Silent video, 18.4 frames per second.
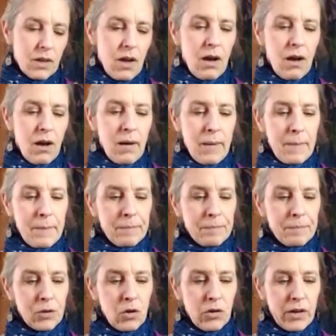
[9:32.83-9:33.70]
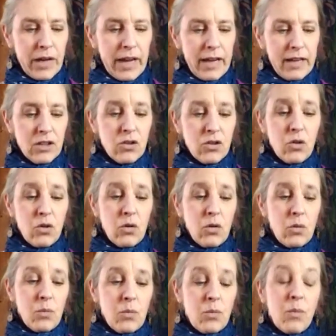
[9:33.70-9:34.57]
Um, okay,
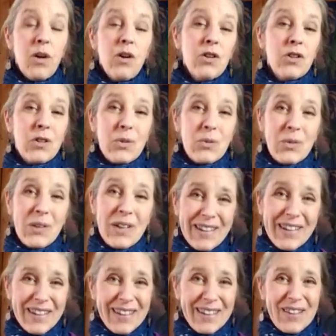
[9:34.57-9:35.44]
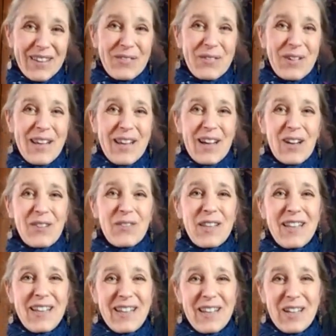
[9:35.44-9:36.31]
so March 20th, we have
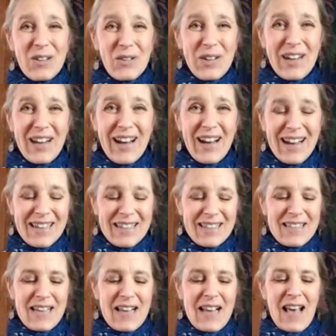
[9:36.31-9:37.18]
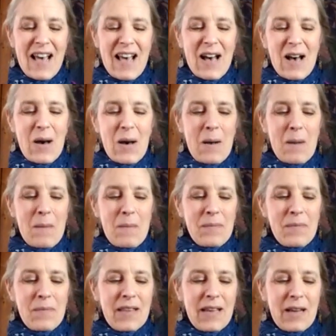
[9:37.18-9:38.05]
the equinox
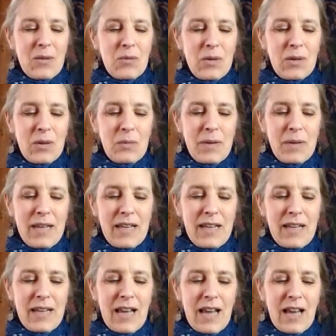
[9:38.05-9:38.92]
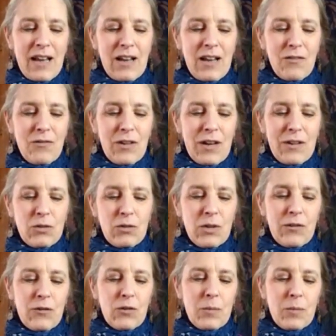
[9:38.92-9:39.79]
um, that will be at
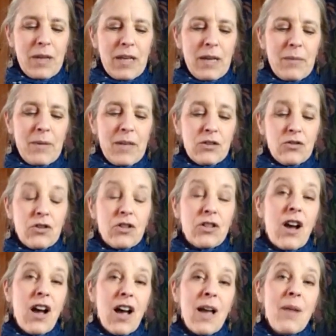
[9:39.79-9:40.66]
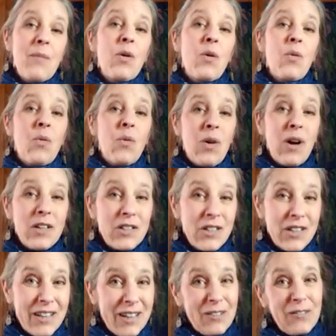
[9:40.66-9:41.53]
5.24 p.m. Eastern time.
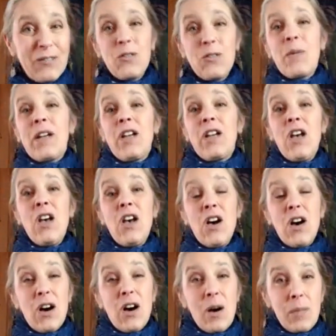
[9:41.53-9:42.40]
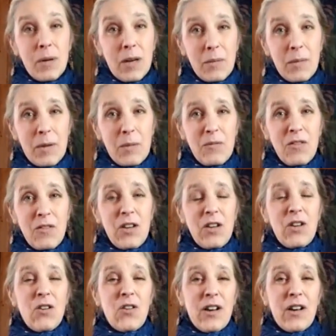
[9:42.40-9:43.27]
Watch again for my upcoming
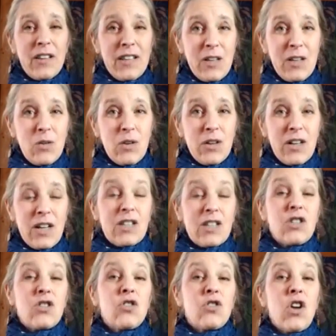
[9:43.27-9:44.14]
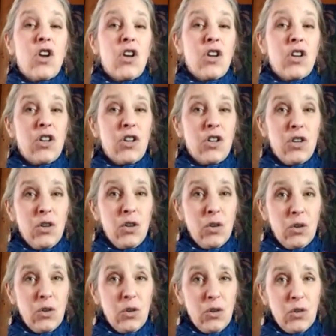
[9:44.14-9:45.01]
video on the equinox. There's
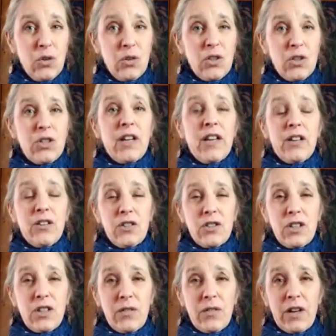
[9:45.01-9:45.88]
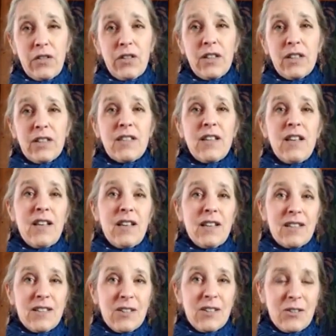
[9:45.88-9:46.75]
huge energy around this,
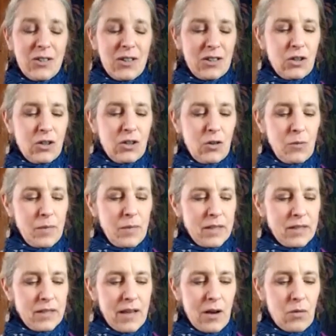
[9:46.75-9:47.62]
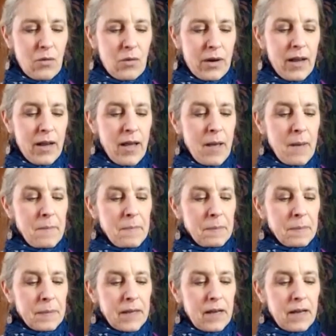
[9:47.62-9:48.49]
so don't miss that one.
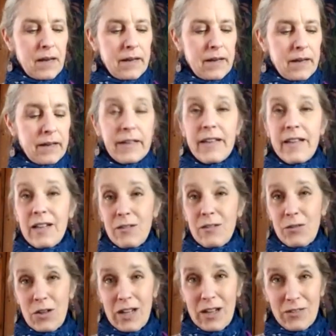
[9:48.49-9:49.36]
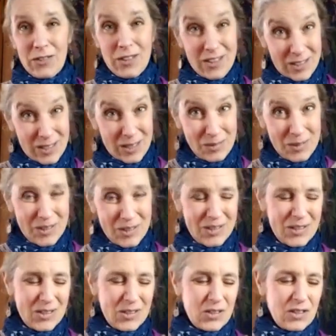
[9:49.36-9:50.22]
And again, if you haven't subbed,
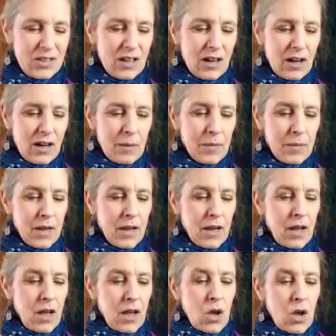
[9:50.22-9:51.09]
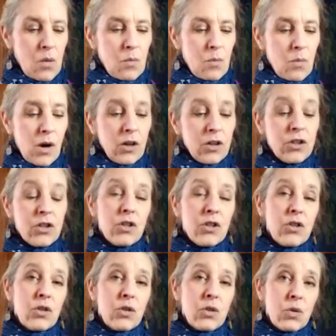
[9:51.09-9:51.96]
this is a good time.
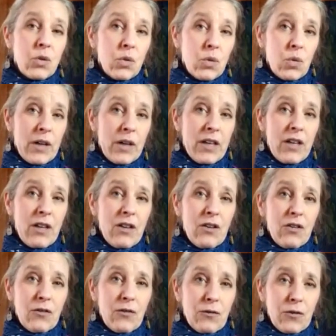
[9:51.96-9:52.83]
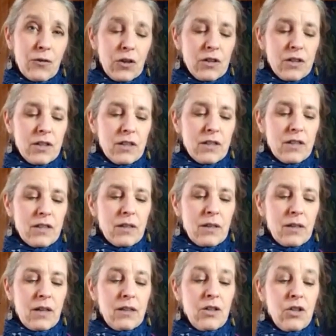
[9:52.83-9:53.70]
March 21st,
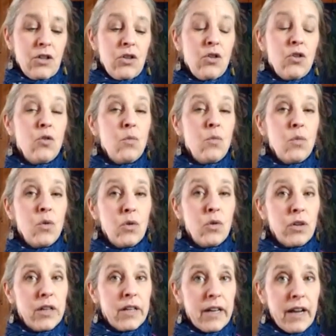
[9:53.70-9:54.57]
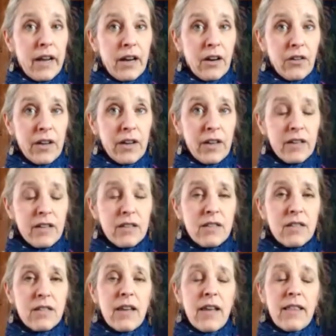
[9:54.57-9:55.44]
a new moon in
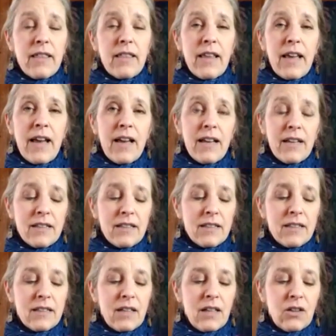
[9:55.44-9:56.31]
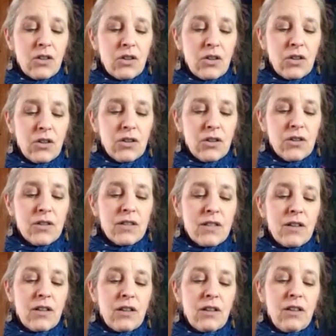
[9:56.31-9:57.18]
Aries, that
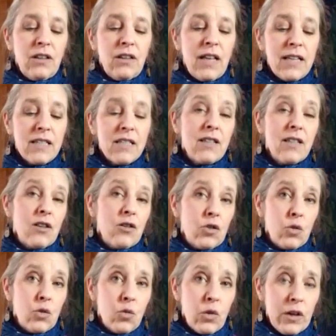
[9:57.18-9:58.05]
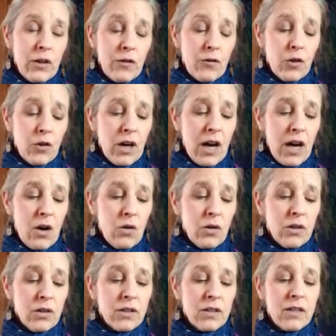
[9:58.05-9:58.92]
occurs less than 24
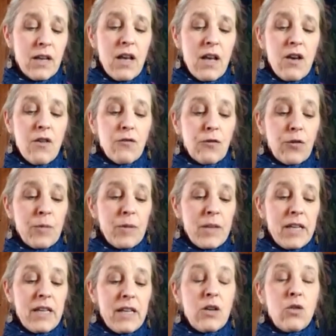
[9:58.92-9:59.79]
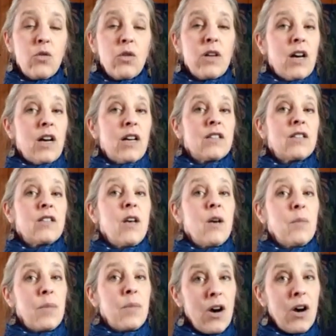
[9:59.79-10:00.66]
hours from the equinox,
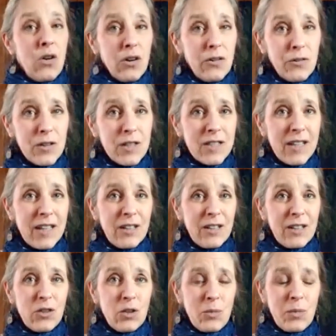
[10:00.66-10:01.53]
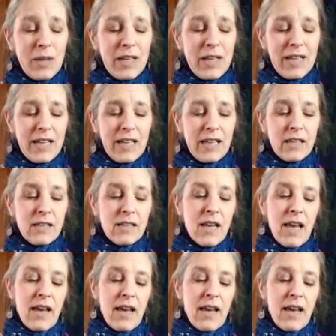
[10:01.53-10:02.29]
powerful sign of new beginnings.